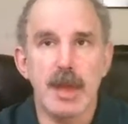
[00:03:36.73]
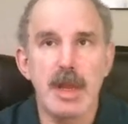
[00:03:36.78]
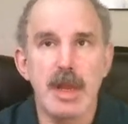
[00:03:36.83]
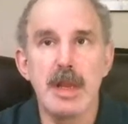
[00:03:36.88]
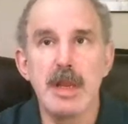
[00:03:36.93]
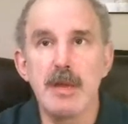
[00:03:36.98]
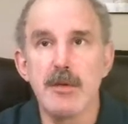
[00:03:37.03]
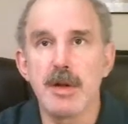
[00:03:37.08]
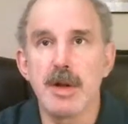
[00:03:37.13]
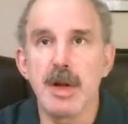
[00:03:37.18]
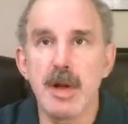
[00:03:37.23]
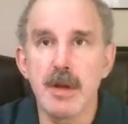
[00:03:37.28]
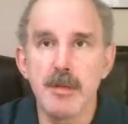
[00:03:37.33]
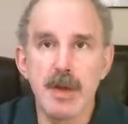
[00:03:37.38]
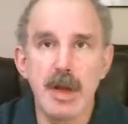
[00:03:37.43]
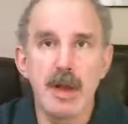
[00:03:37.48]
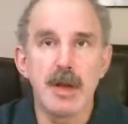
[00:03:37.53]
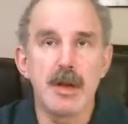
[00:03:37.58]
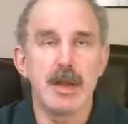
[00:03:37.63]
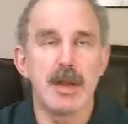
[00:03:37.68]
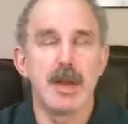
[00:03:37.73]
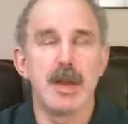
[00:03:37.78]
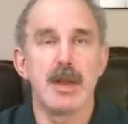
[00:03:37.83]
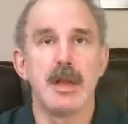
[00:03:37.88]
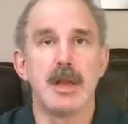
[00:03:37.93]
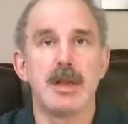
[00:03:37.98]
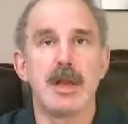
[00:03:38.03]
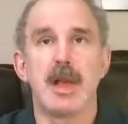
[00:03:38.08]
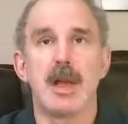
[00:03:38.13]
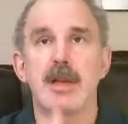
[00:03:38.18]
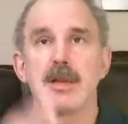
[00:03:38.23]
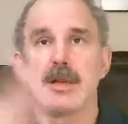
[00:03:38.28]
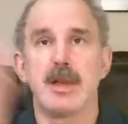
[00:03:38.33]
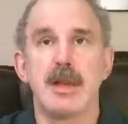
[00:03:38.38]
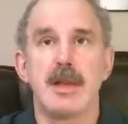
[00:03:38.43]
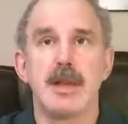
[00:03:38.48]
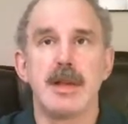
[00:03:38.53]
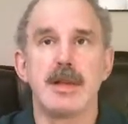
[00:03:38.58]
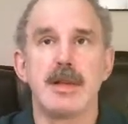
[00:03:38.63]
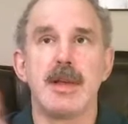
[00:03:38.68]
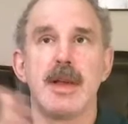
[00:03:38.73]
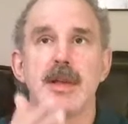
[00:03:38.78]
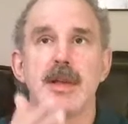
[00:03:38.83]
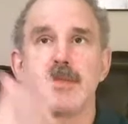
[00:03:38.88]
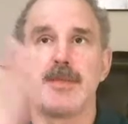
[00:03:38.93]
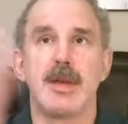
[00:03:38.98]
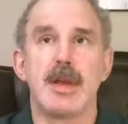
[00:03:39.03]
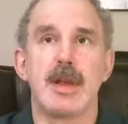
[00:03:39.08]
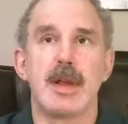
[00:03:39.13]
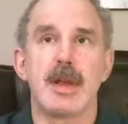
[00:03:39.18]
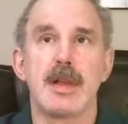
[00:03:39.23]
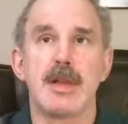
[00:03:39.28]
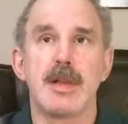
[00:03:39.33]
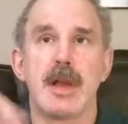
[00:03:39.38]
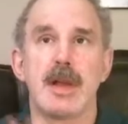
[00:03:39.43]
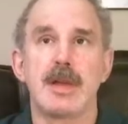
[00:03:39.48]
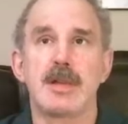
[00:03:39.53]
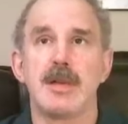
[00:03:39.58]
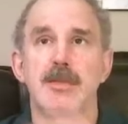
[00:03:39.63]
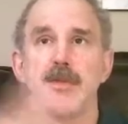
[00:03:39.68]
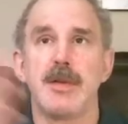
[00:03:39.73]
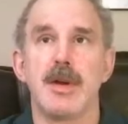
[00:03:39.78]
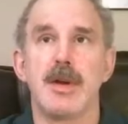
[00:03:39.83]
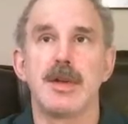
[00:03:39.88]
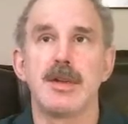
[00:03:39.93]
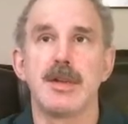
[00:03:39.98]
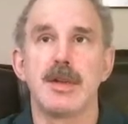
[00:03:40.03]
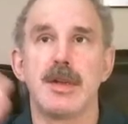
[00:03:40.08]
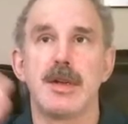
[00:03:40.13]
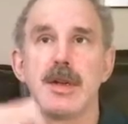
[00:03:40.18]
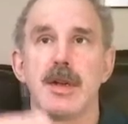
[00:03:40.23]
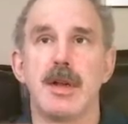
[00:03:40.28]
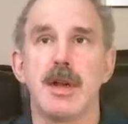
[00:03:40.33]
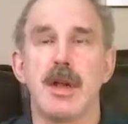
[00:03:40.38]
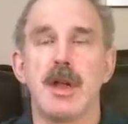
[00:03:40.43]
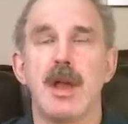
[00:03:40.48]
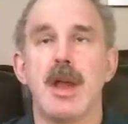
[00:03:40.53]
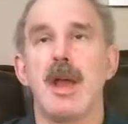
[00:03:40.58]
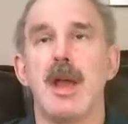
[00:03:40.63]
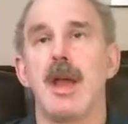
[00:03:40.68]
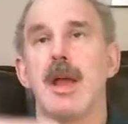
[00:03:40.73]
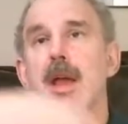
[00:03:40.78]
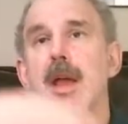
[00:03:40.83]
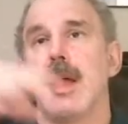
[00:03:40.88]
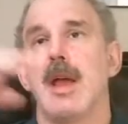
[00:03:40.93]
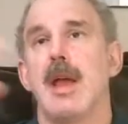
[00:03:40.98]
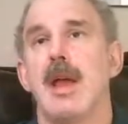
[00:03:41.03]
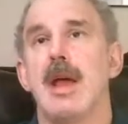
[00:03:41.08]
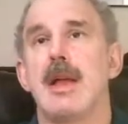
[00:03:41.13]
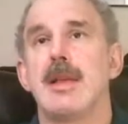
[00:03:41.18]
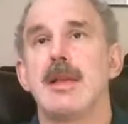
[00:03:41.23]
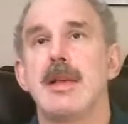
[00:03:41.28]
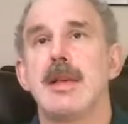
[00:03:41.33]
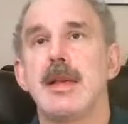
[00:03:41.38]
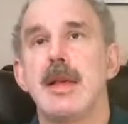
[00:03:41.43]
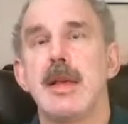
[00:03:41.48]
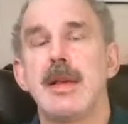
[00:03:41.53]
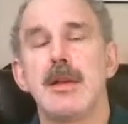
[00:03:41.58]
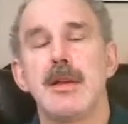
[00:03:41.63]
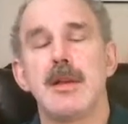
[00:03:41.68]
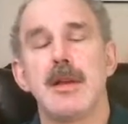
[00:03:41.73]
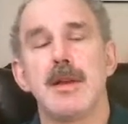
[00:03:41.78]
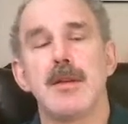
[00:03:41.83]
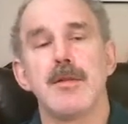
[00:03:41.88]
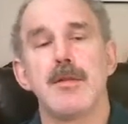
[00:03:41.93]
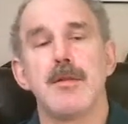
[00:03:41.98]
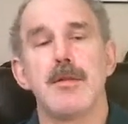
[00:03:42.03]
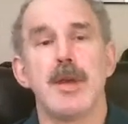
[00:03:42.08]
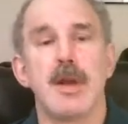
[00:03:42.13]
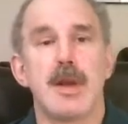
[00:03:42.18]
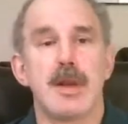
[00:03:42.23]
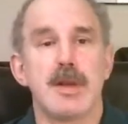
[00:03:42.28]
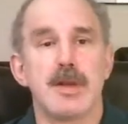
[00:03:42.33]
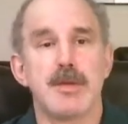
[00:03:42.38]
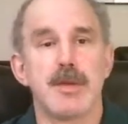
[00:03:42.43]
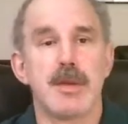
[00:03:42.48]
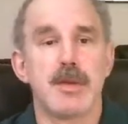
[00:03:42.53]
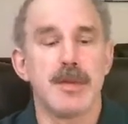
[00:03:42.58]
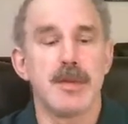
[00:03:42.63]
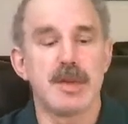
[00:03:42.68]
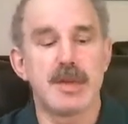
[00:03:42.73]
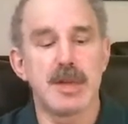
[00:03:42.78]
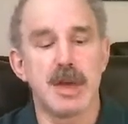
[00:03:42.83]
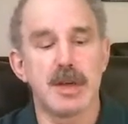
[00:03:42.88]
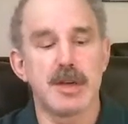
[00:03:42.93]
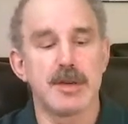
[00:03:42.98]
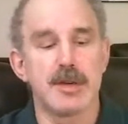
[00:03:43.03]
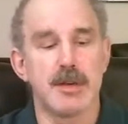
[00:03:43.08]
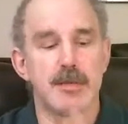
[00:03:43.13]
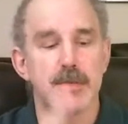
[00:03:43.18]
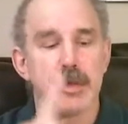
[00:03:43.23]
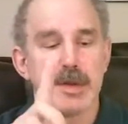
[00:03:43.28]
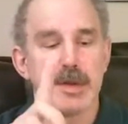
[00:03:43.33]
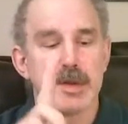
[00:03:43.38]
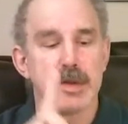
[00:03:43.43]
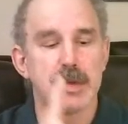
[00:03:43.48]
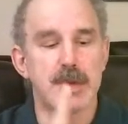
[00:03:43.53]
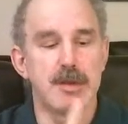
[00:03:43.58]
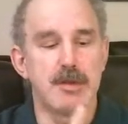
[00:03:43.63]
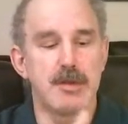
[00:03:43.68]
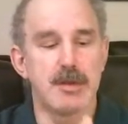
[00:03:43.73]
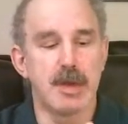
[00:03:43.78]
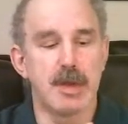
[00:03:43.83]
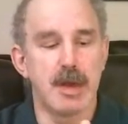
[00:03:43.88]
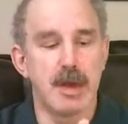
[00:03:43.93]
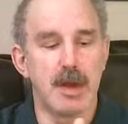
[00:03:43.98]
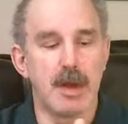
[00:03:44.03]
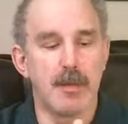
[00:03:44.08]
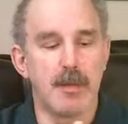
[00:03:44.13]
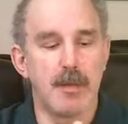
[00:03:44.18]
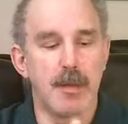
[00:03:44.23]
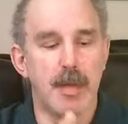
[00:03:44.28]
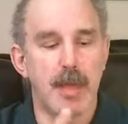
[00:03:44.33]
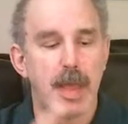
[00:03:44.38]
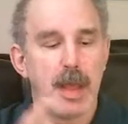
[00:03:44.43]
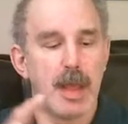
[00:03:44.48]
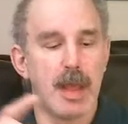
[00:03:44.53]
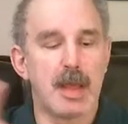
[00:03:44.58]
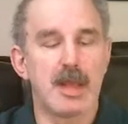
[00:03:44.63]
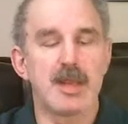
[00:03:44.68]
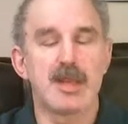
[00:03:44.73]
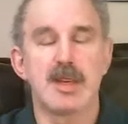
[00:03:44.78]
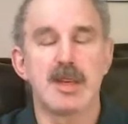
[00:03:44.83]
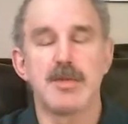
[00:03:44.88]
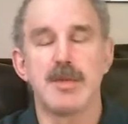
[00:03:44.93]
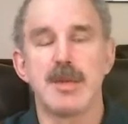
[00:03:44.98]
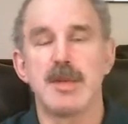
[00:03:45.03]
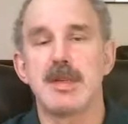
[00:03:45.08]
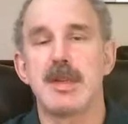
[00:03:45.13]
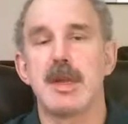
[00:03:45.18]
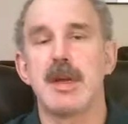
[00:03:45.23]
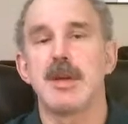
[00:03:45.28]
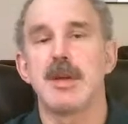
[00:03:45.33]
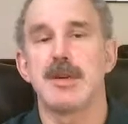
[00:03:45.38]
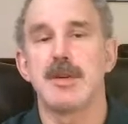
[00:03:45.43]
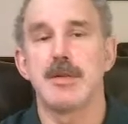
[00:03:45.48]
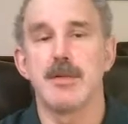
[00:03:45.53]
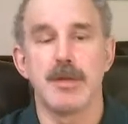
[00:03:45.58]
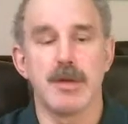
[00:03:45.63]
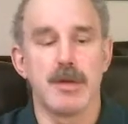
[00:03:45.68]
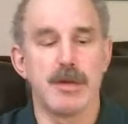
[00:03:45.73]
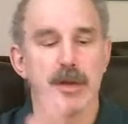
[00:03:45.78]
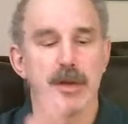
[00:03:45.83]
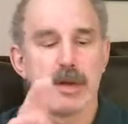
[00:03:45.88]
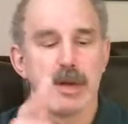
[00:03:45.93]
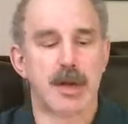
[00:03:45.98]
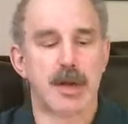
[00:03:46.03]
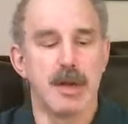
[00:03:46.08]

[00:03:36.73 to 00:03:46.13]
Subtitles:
And it will come out in anxiety attacks, panic attacks, depression, acting out in other ways, whether it be sexual abuse, sexual,